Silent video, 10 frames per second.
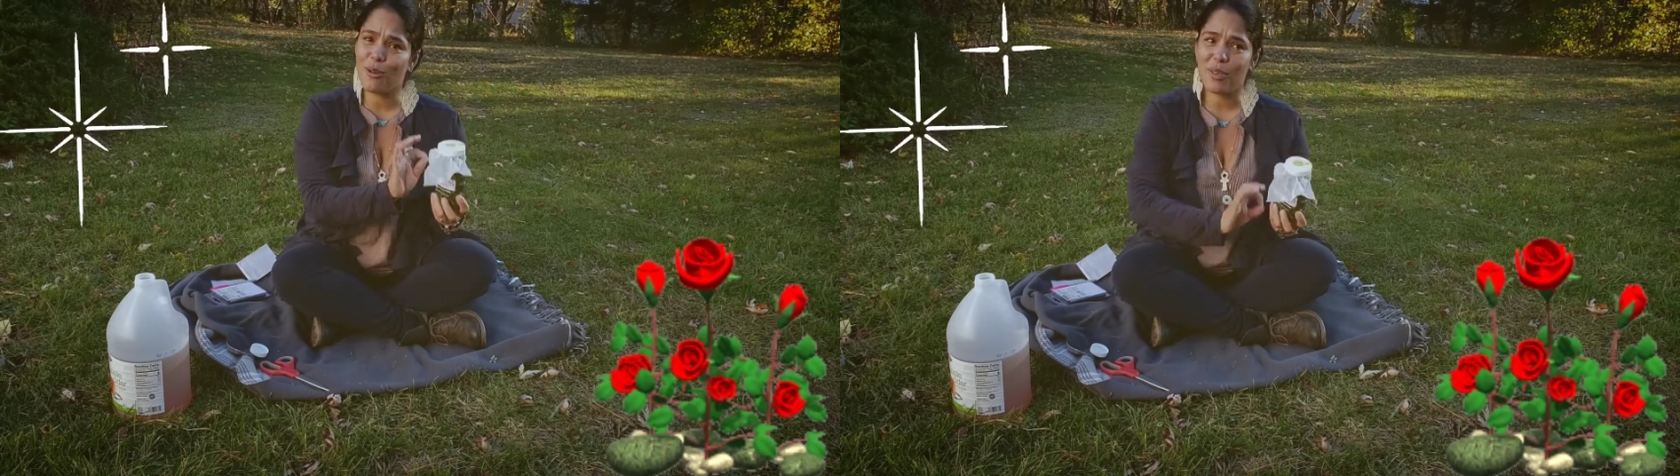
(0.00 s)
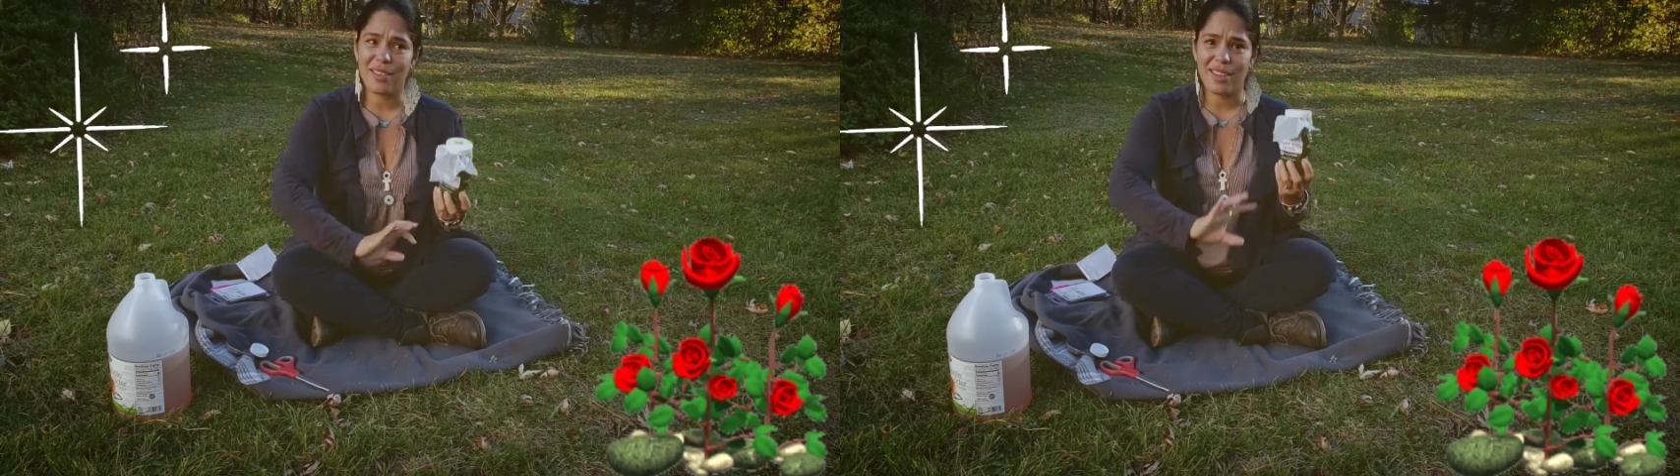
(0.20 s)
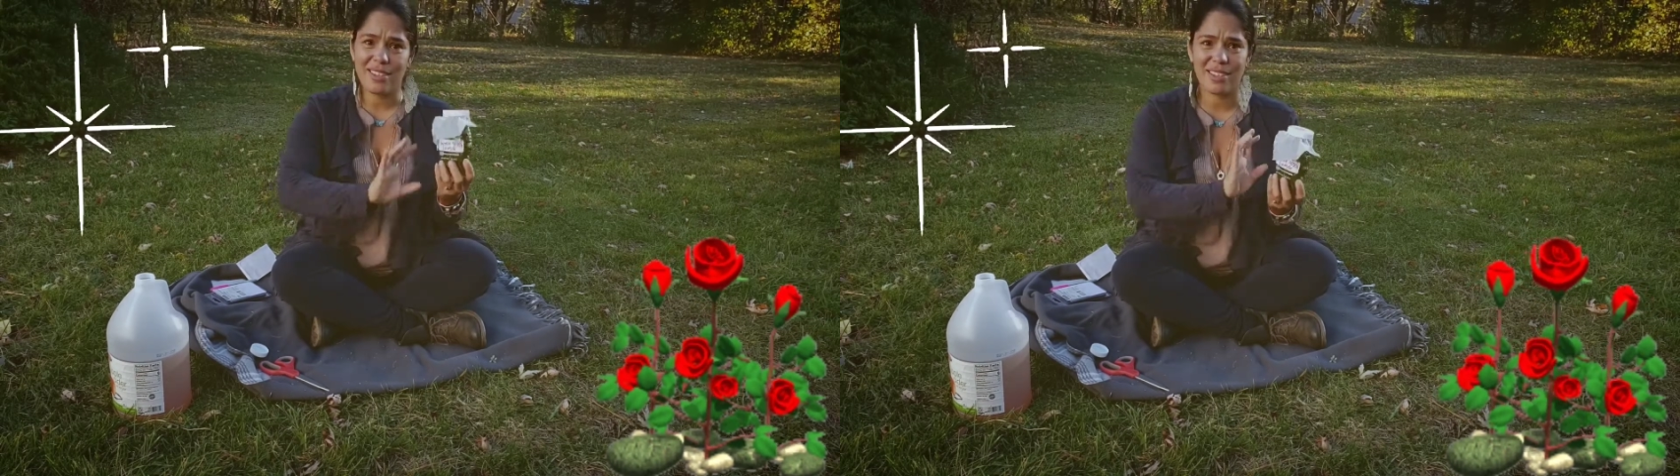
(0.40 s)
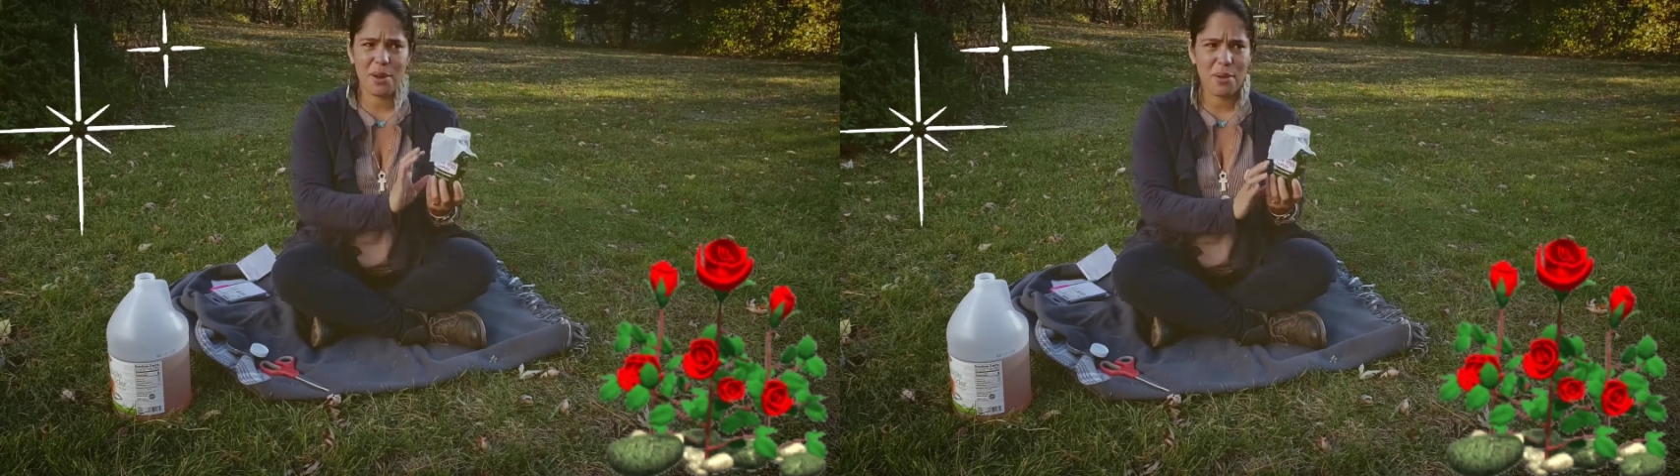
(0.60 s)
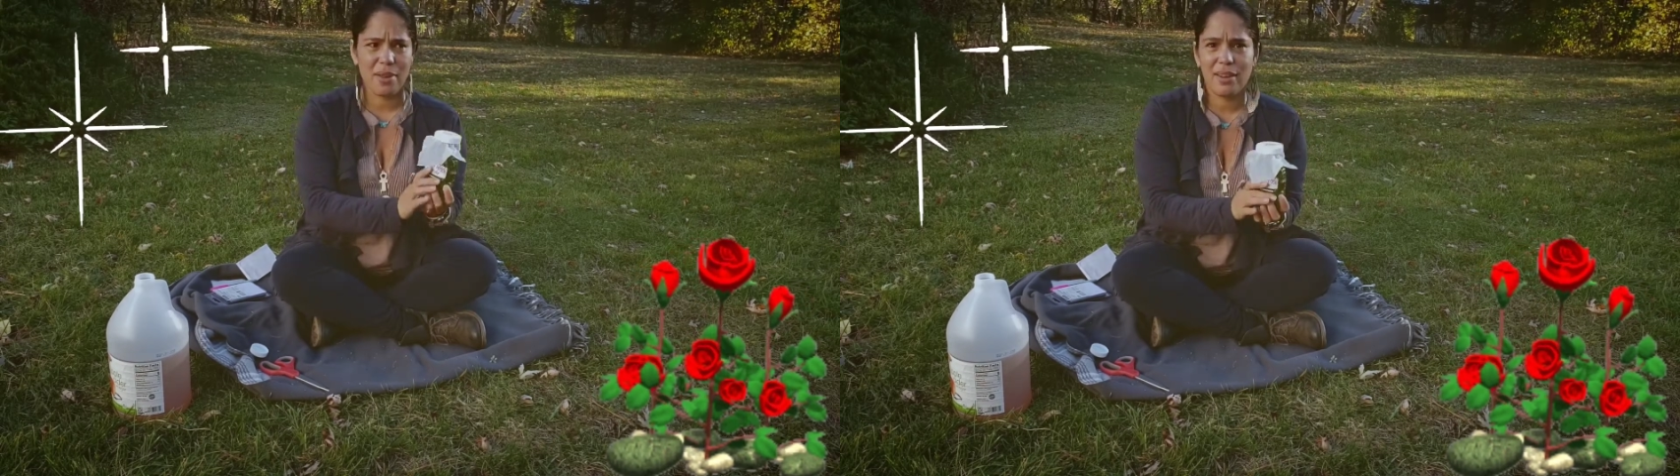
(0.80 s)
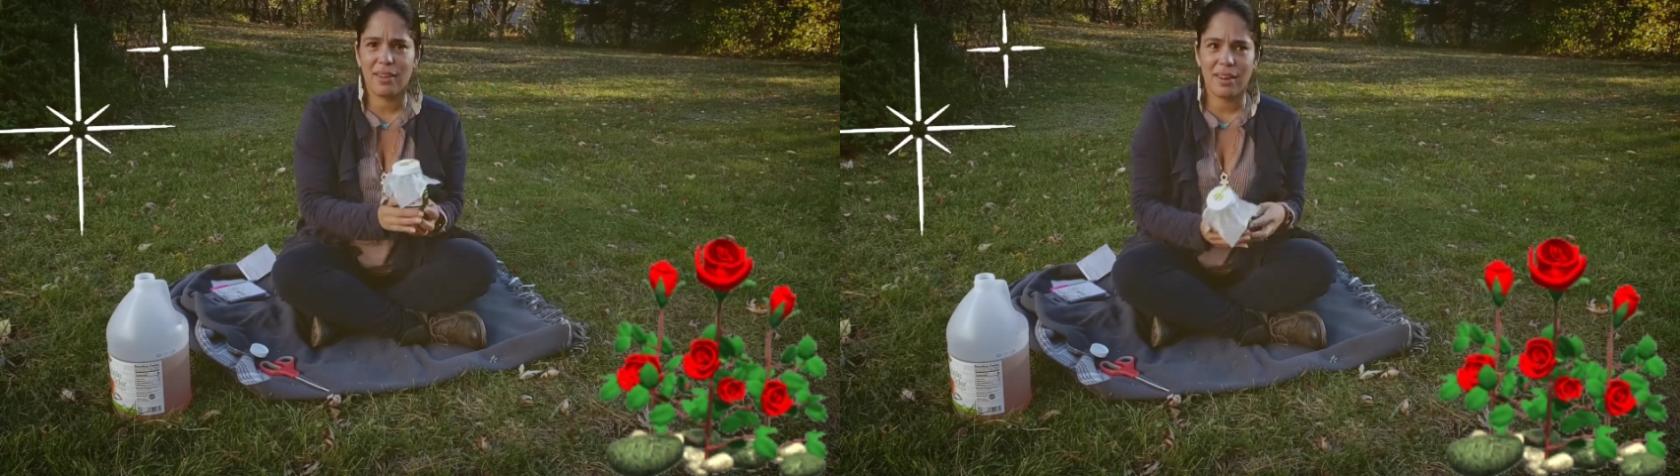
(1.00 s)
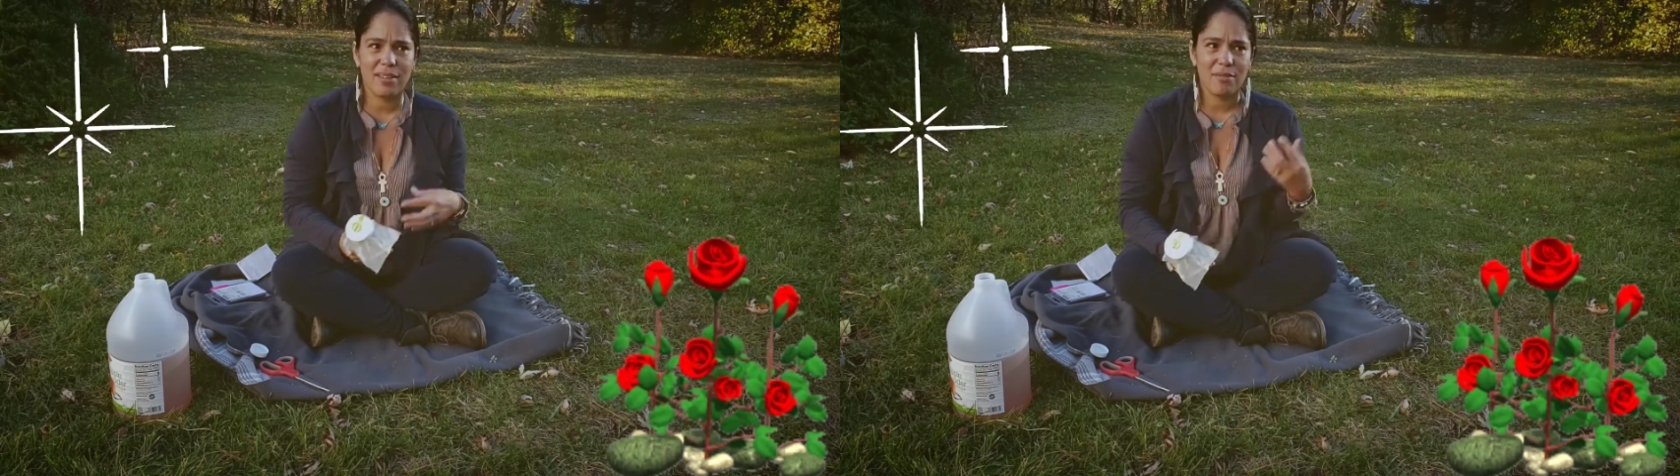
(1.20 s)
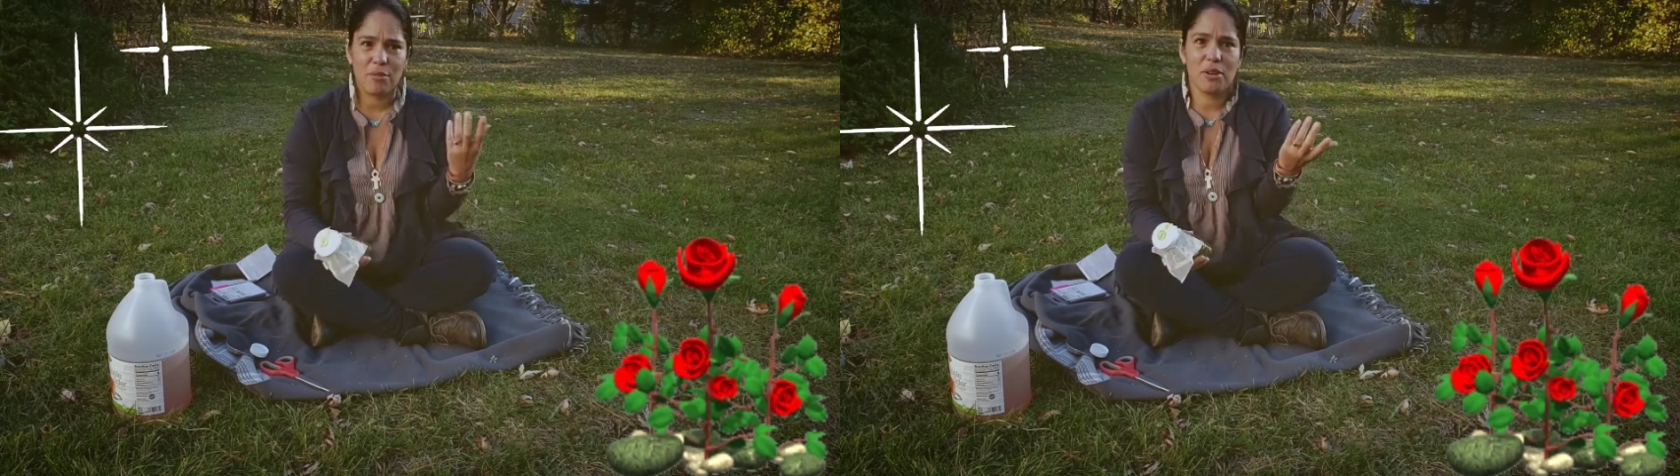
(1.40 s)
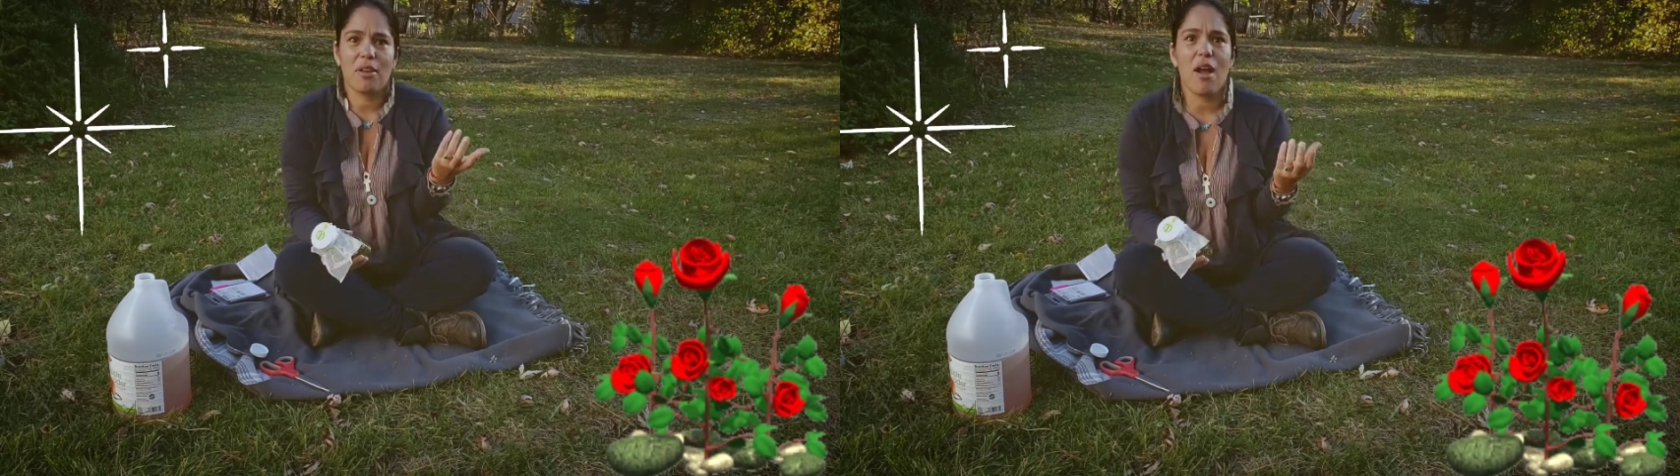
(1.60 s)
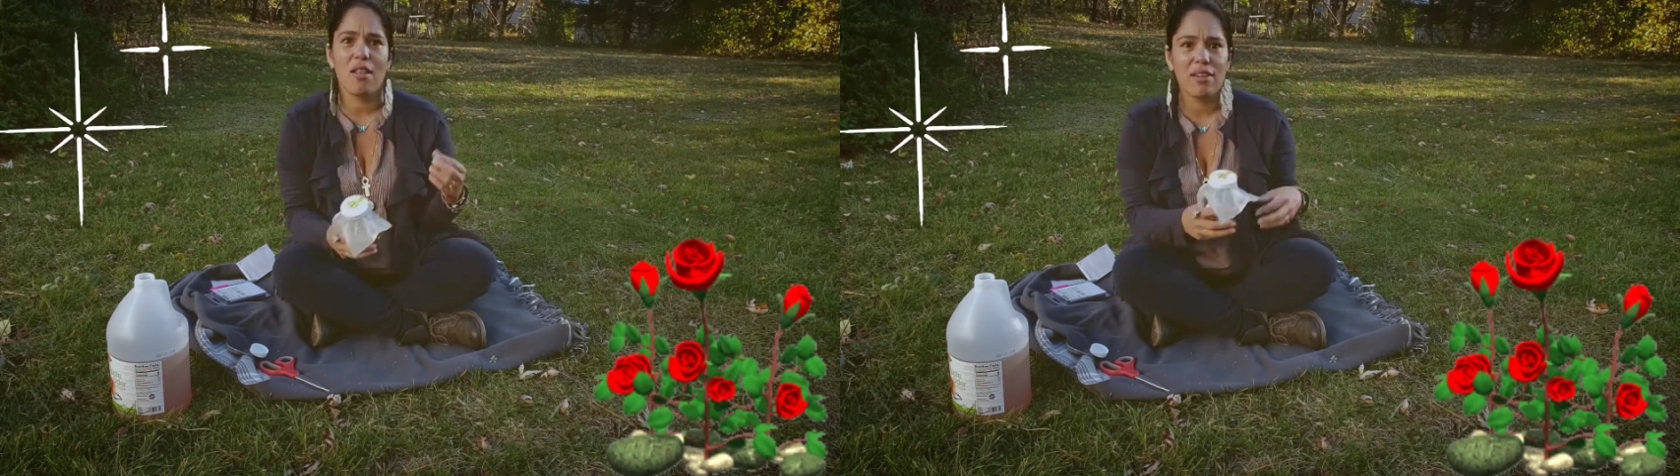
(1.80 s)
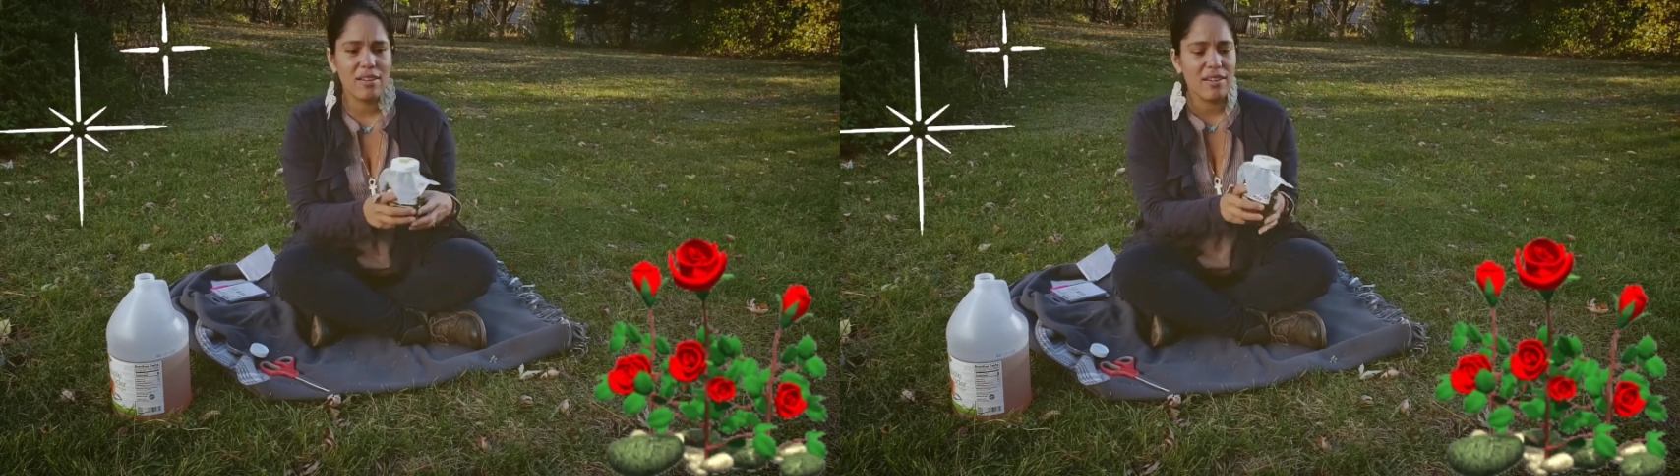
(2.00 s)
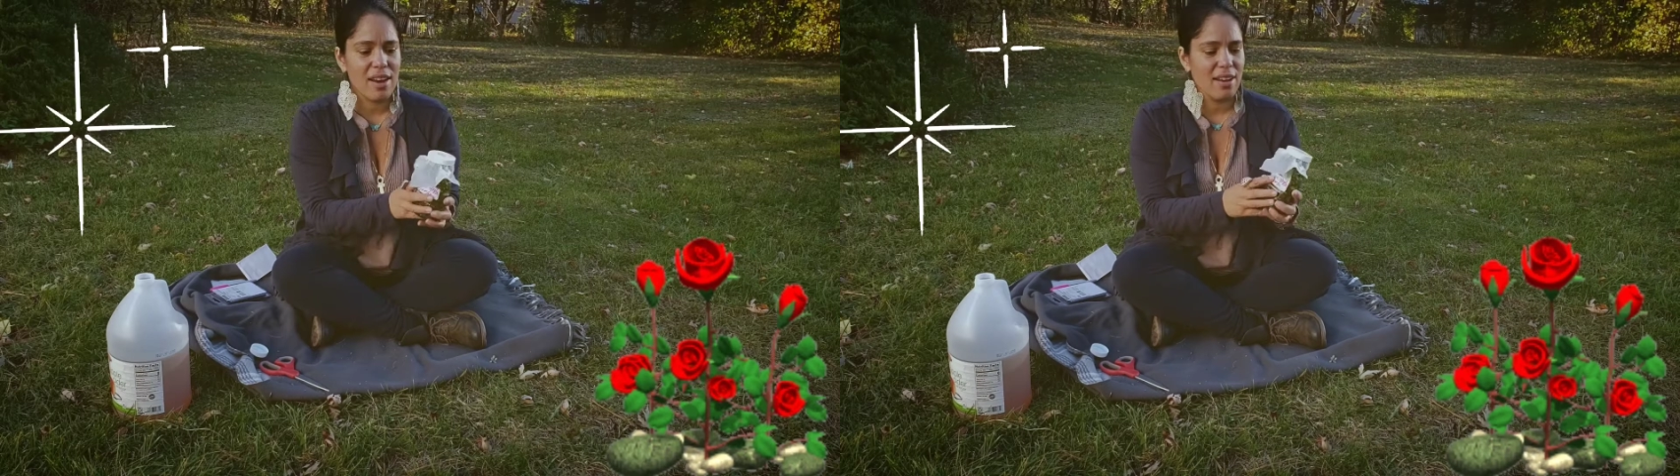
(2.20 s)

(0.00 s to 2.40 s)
that they sell at like for $1,